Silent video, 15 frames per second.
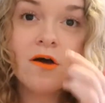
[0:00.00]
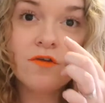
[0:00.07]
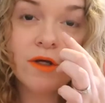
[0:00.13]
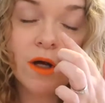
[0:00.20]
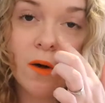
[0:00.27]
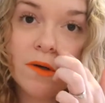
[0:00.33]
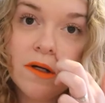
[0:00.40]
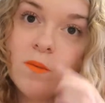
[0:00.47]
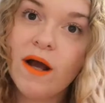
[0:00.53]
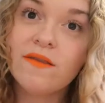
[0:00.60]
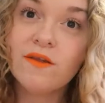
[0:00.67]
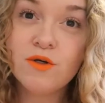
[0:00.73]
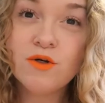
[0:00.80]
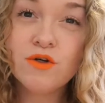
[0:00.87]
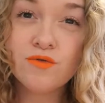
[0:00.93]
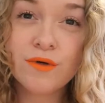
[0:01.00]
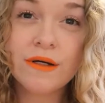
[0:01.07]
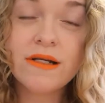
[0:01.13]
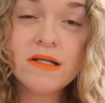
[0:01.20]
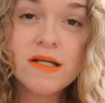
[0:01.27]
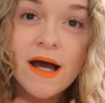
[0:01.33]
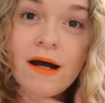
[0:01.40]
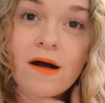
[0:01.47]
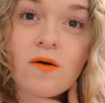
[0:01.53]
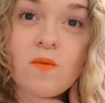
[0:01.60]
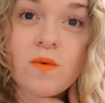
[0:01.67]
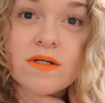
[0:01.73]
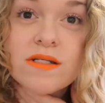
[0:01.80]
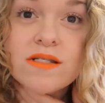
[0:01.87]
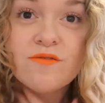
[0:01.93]
The only way that you could really tell
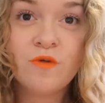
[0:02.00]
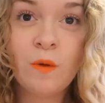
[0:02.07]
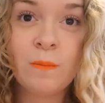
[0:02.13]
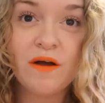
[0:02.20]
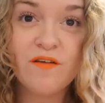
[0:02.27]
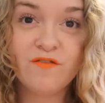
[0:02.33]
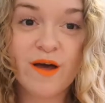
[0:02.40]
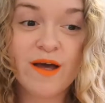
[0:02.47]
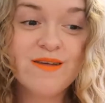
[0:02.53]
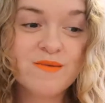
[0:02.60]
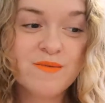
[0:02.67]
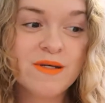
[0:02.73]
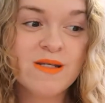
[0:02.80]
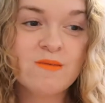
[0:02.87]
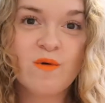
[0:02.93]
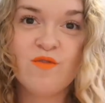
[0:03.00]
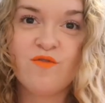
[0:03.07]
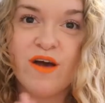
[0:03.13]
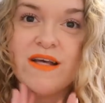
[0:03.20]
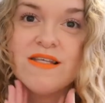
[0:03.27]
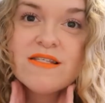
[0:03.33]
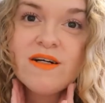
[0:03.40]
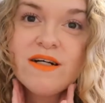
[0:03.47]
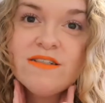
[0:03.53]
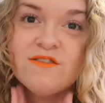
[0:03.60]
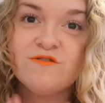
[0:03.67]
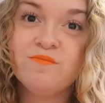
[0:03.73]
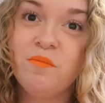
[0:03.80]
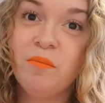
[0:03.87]
was from my face, because my face kind of